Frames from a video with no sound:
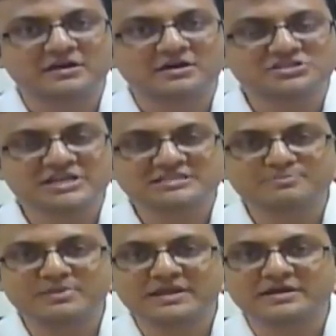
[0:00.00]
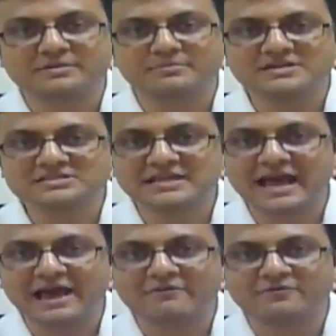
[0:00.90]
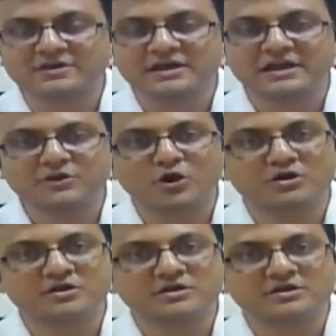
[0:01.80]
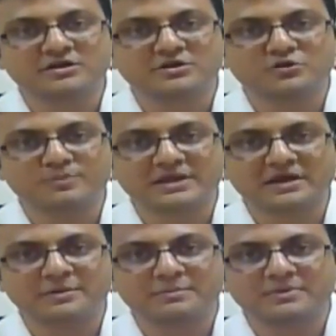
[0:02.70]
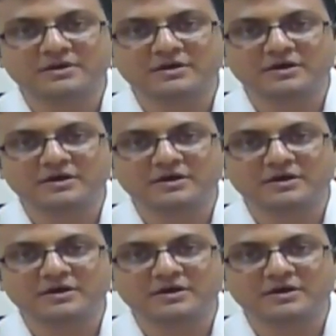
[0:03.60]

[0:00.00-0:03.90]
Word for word: a chess player must have in order to become